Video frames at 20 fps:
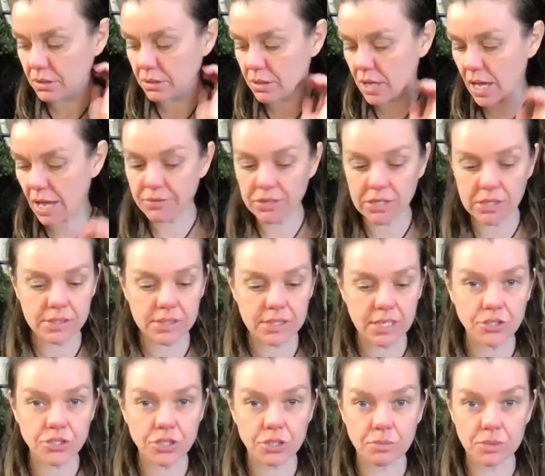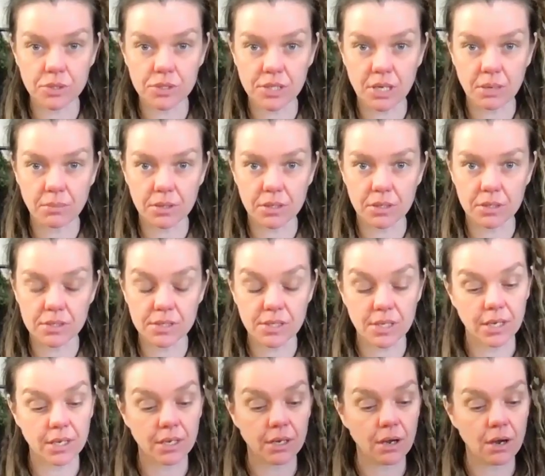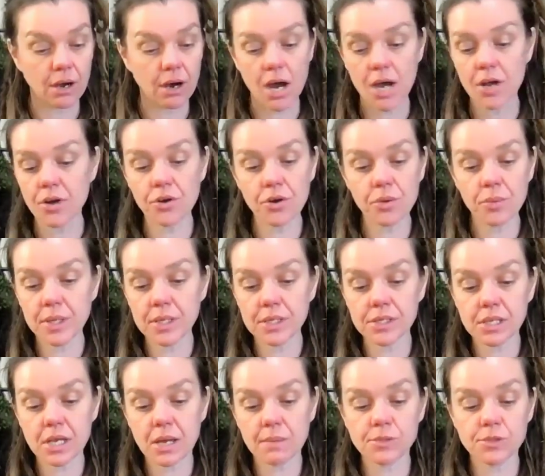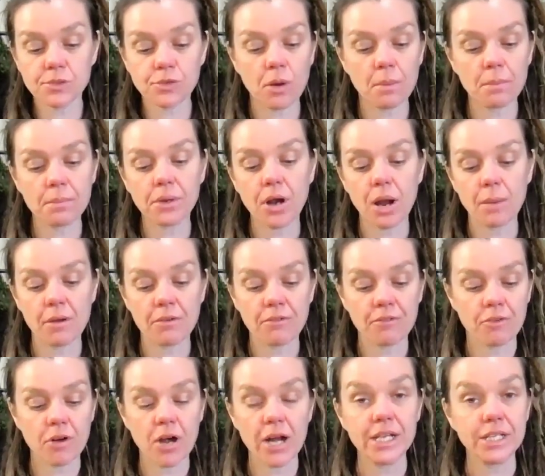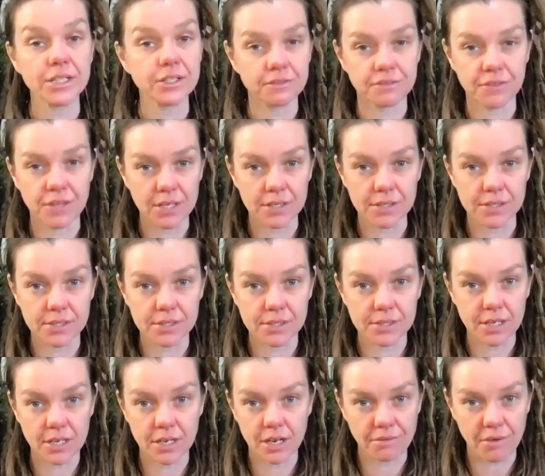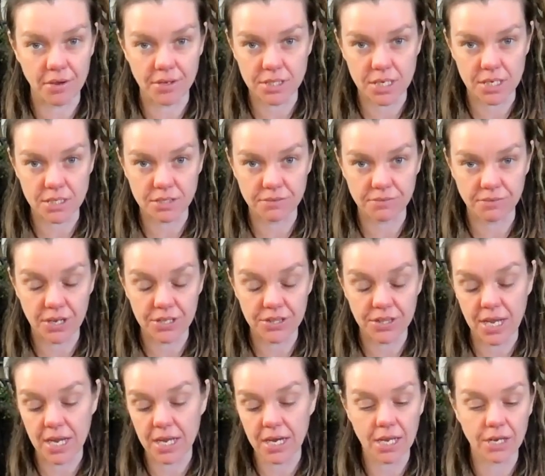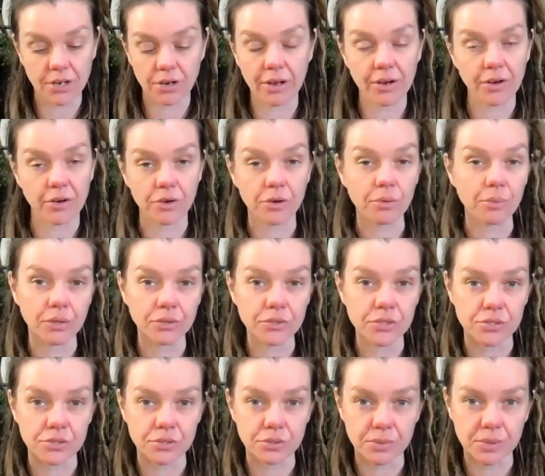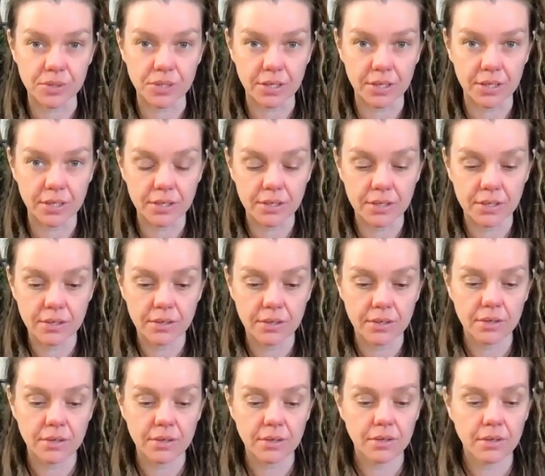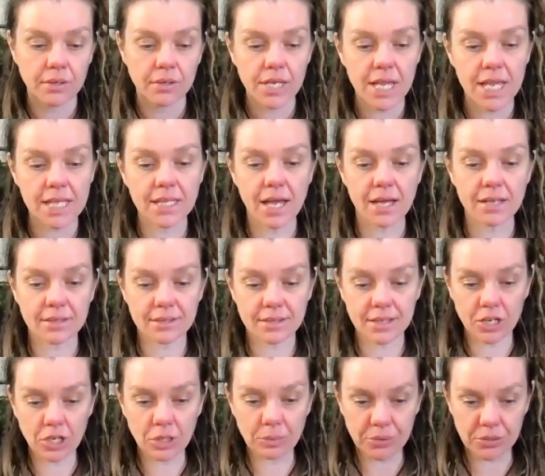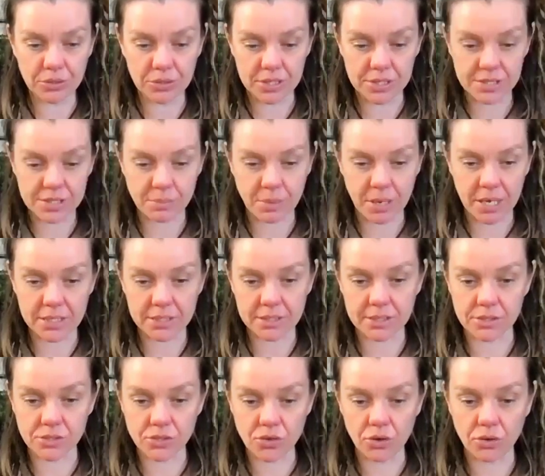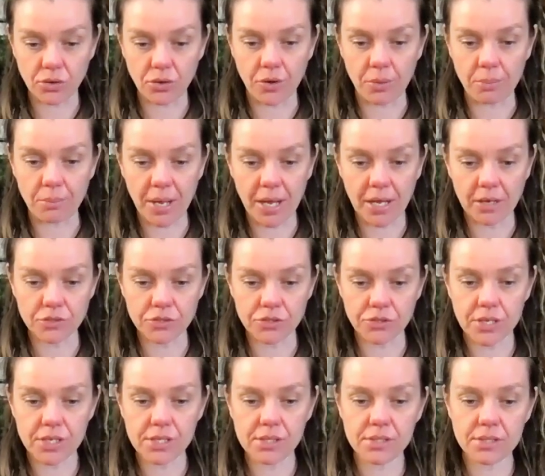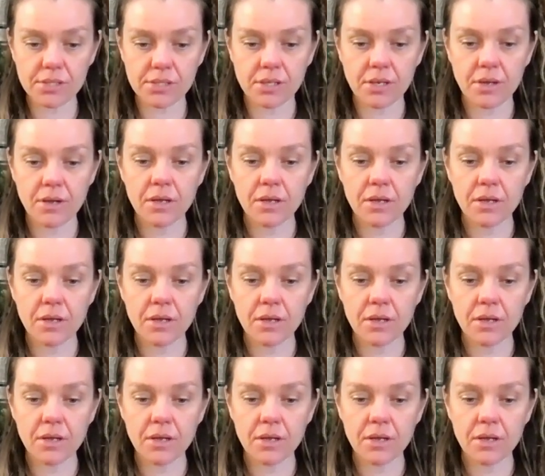having a session with someone and saying, I don't know where this comes from, but I'm afraid of this and I've identified that and I don't know what to do with it. In that therapeutic space, it's got a lot of boundaries.